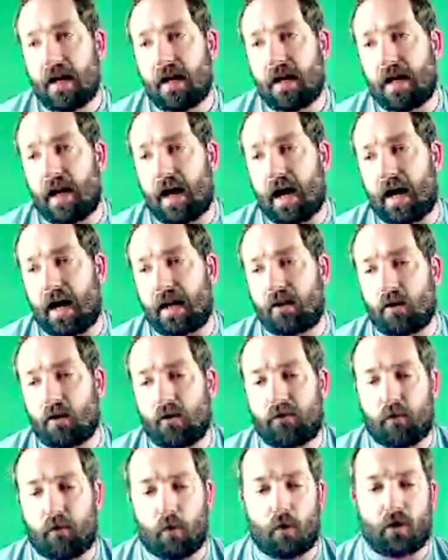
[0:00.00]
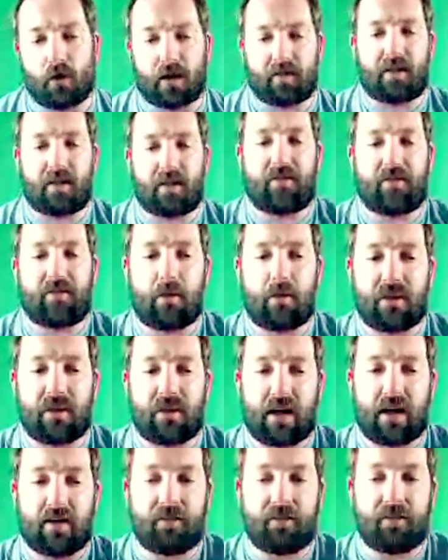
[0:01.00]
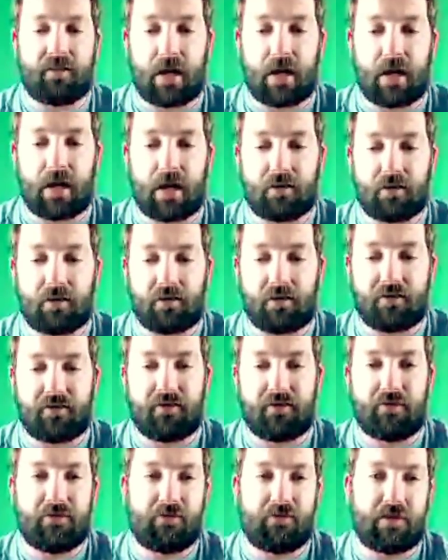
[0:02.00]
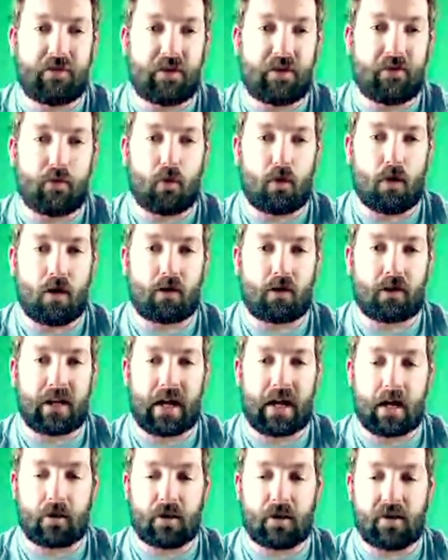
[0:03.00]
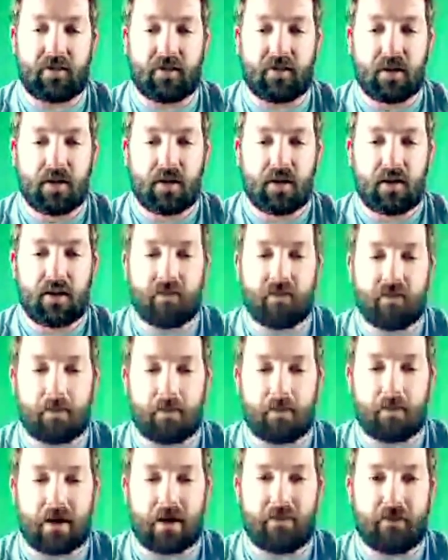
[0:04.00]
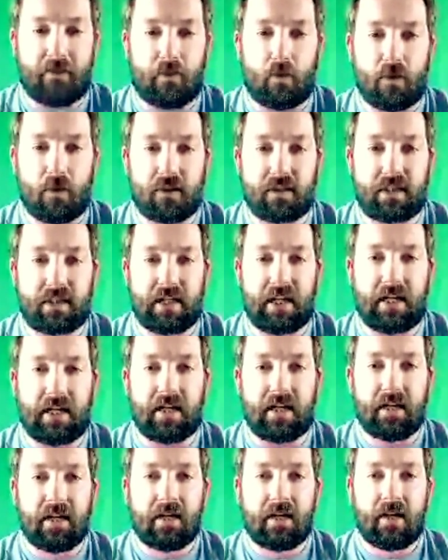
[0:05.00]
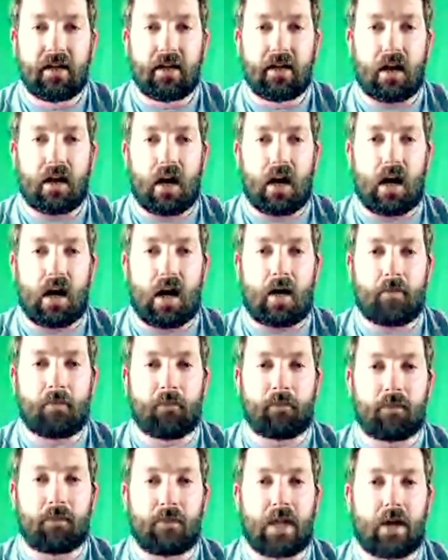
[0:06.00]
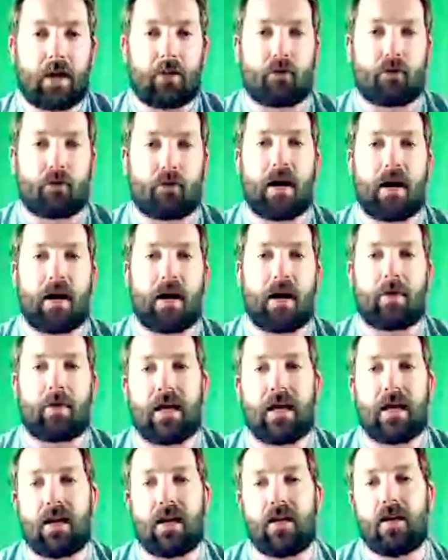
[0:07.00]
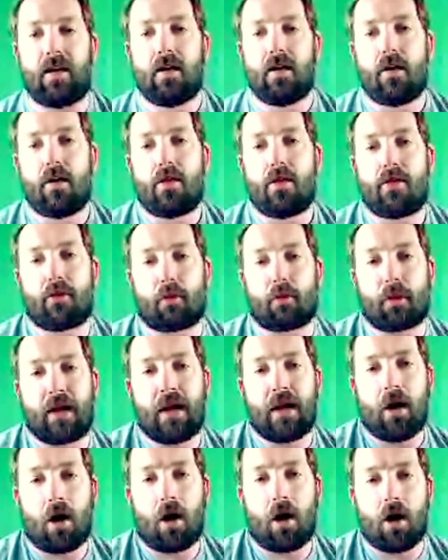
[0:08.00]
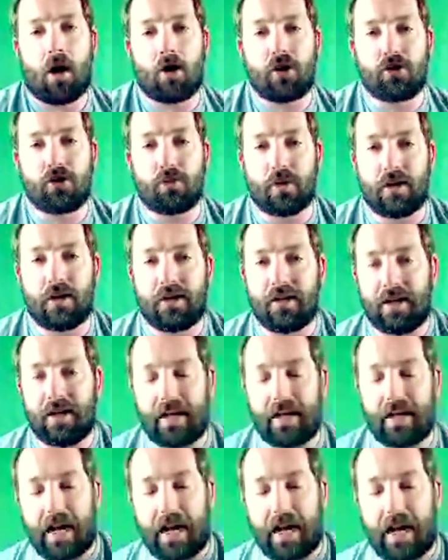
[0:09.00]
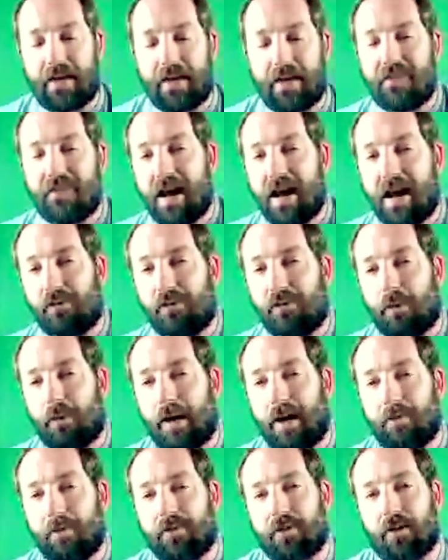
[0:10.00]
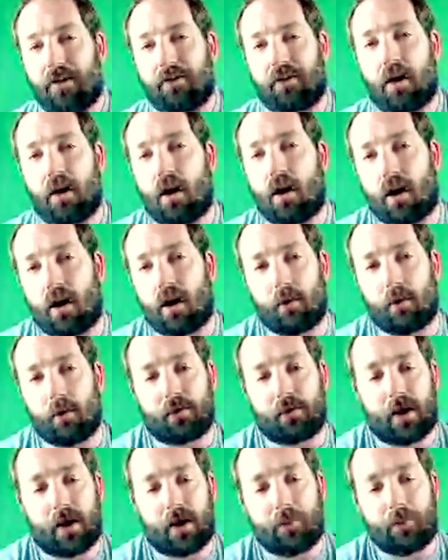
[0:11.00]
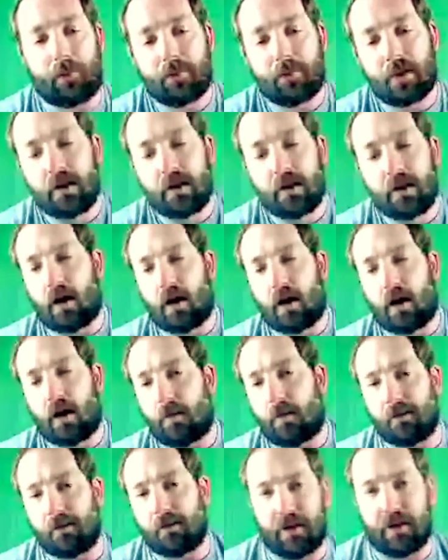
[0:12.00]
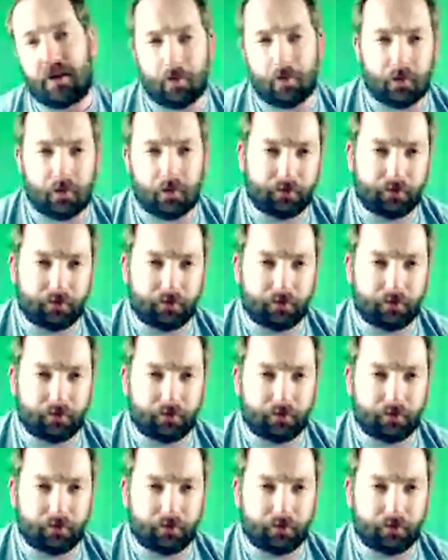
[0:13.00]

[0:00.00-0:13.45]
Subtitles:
I go for, let's see, when I was on 5,400 calories divided by 14, now there's no way I'm going to hit 385 grams of carbs, right? Of fiber,